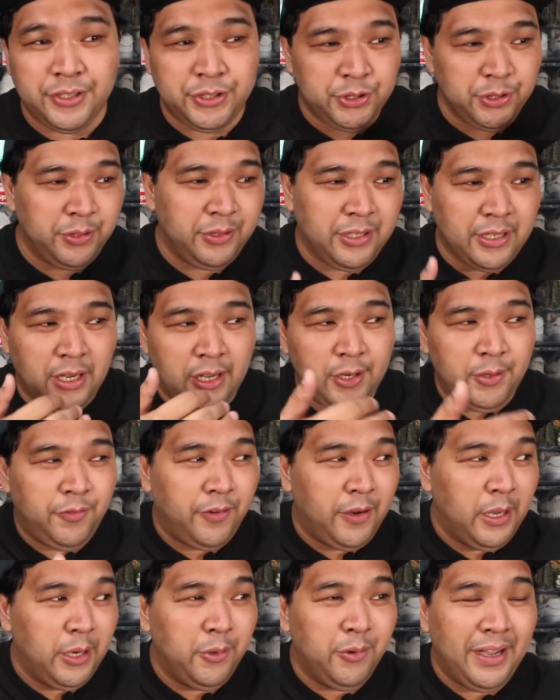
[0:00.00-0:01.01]
It should call,
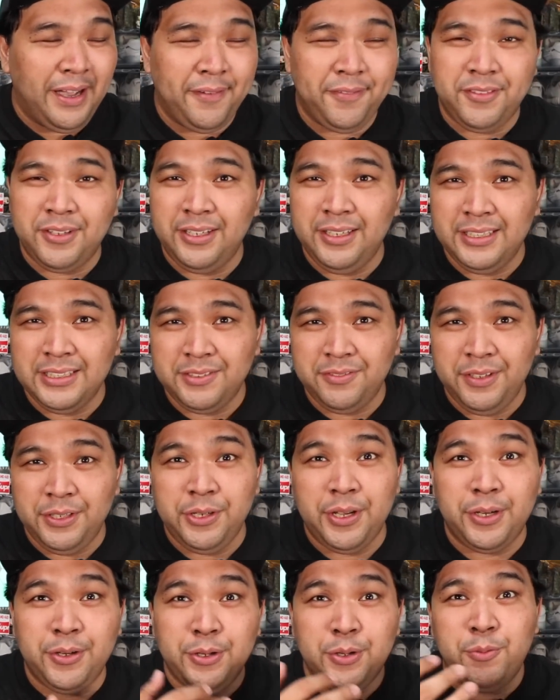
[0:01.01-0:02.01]
follow after this
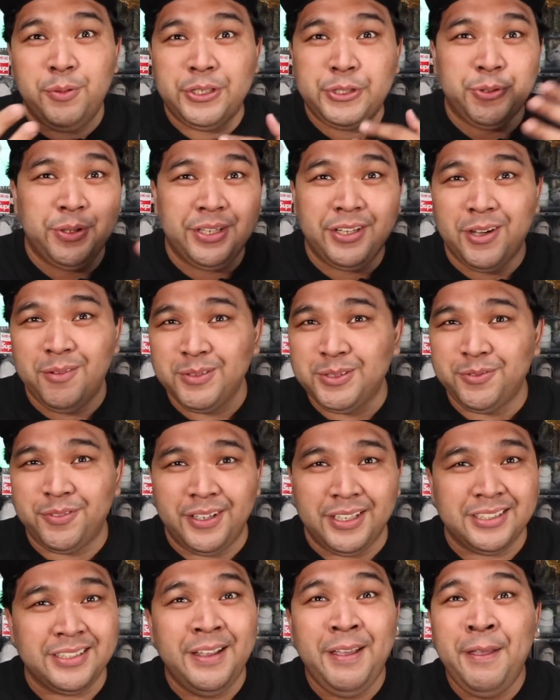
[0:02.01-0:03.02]
video. I don't know which one comes
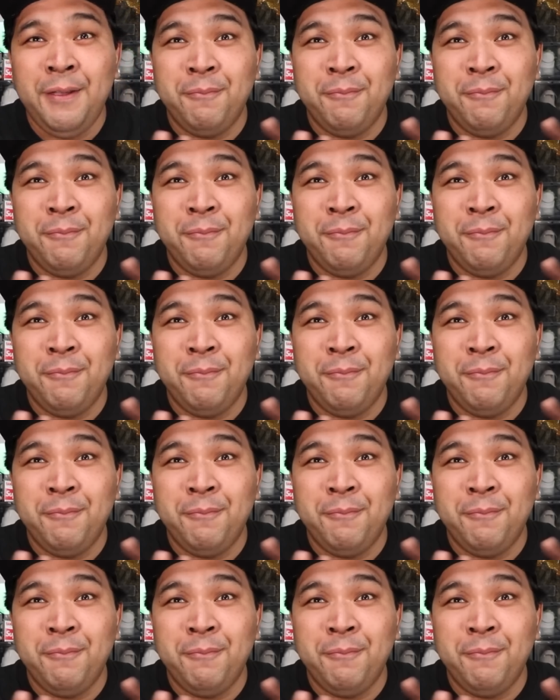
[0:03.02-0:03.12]
first.